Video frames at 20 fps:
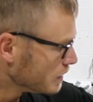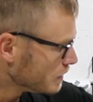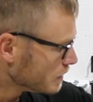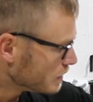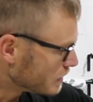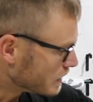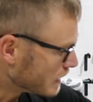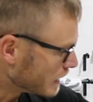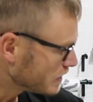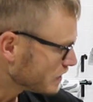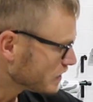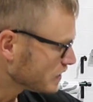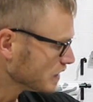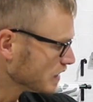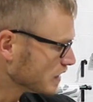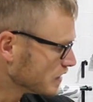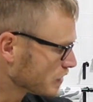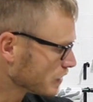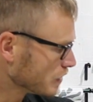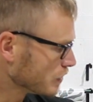this
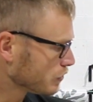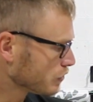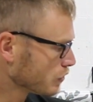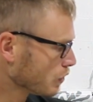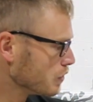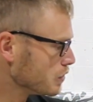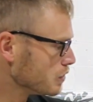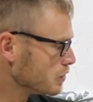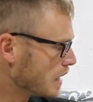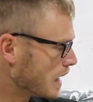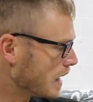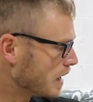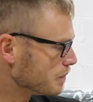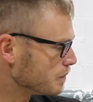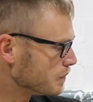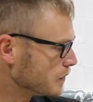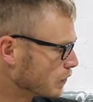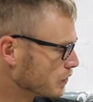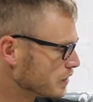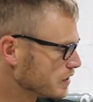is going to show you
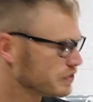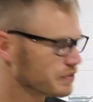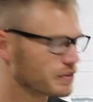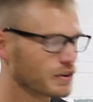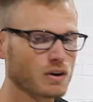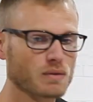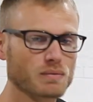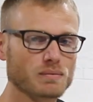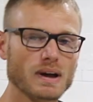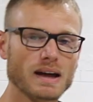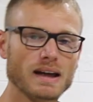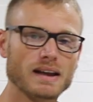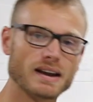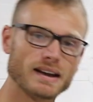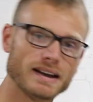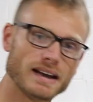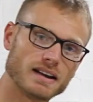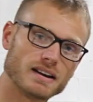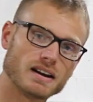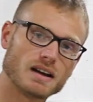that, you know, this film, and
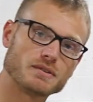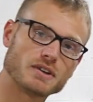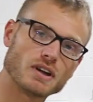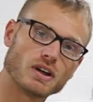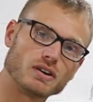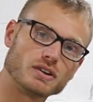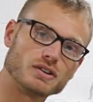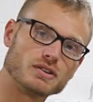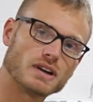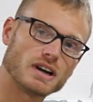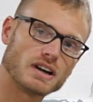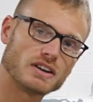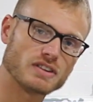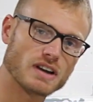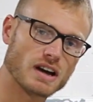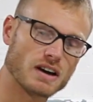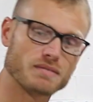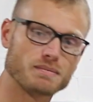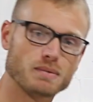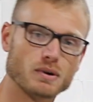again, I'm telling you guys
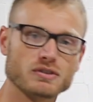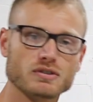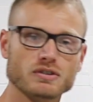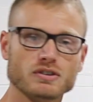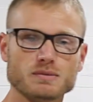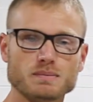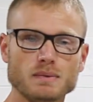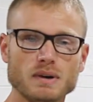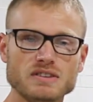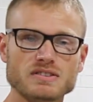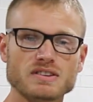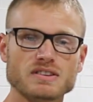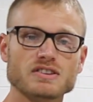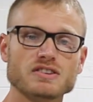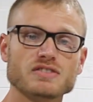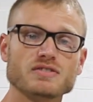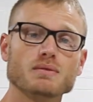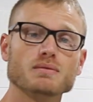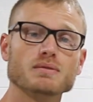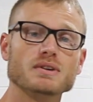out of personal experience that
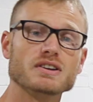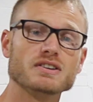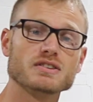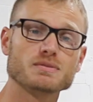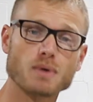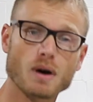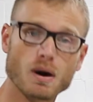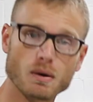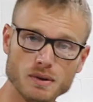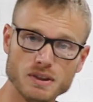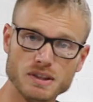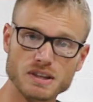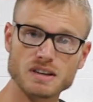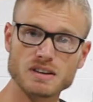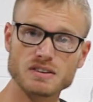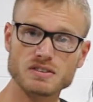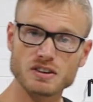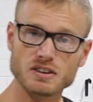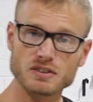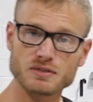this film is probably the
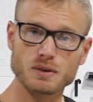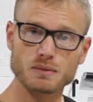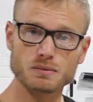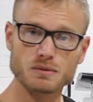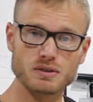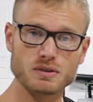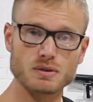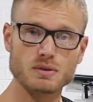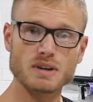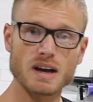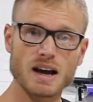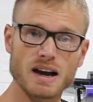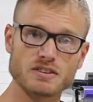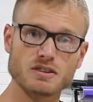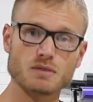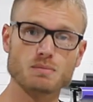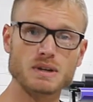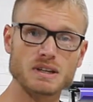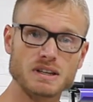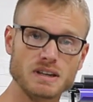easiest film to use as
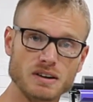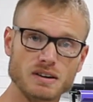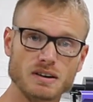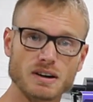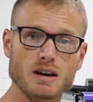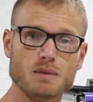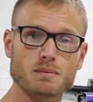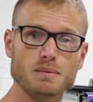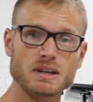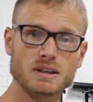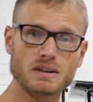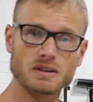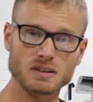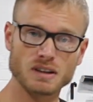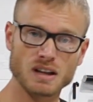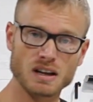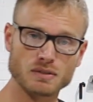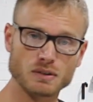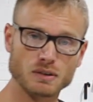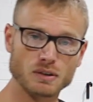a beginner, at a beginner
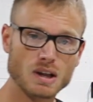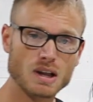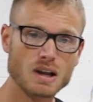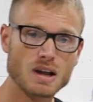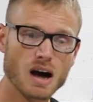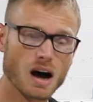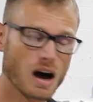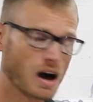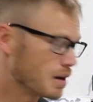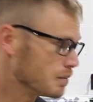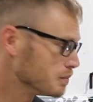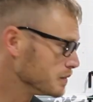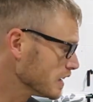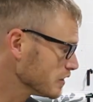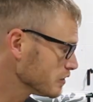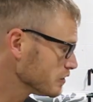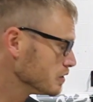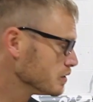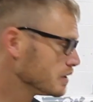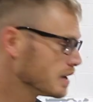level.
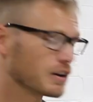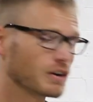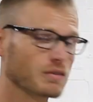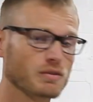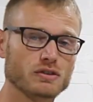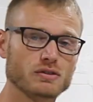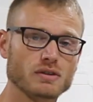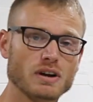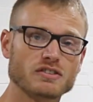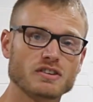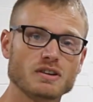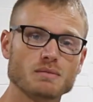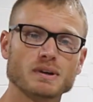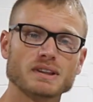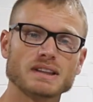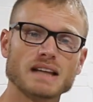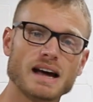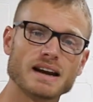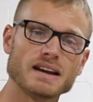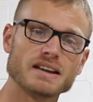Yes, you can overstretch it,
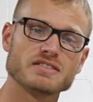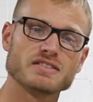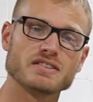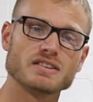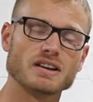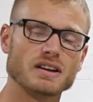but that is